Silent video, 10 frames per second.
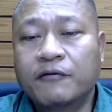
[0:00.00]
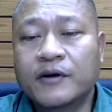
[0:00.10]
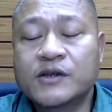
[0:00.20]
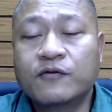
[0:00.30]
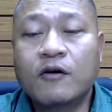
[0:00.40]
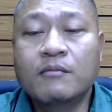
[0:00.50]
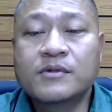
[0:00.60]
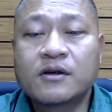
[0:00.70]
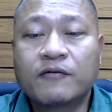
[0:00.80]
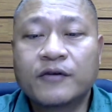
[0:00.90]
first
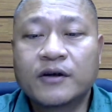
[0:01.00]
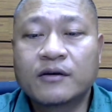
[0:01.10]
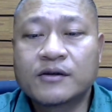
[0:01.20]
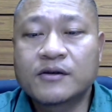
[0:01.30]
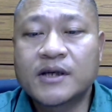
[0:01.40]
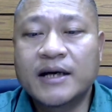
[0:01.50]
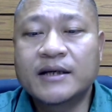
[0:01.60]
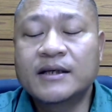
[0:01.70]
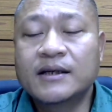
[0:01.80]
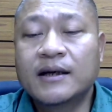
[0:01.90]
forms of
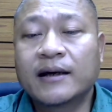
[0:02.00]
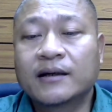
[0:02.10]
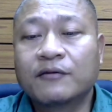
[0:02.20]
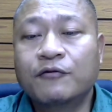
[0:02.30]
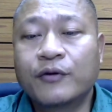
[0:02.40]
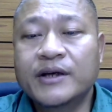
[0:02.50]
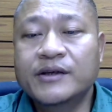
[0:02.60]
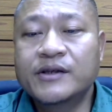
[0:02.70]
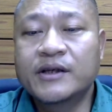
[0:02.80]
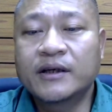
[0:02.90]
society, like the
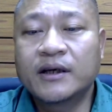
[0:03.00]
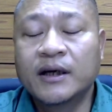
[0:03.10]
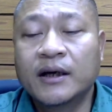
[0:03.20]
foraging,